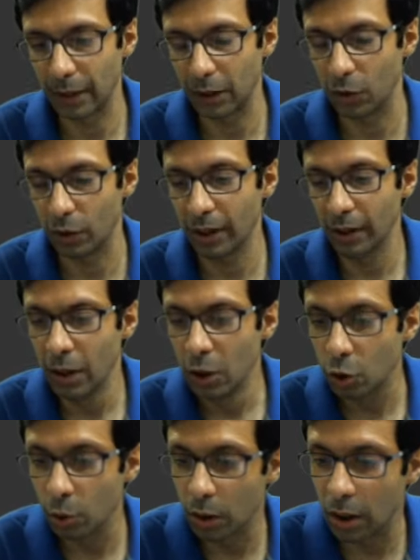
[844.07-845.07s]
Okay,
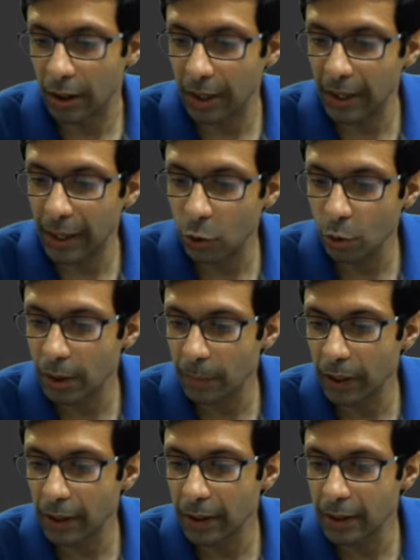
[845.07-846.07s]
so can I do
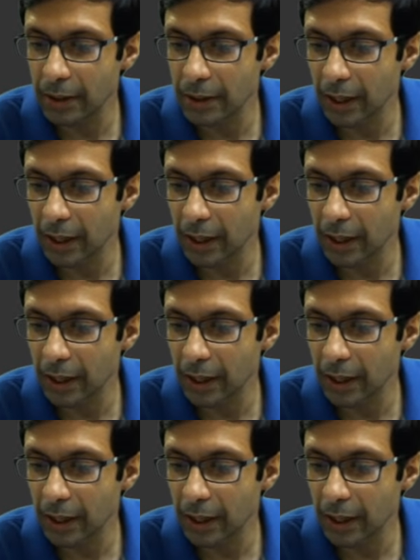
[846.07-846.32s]
something like this?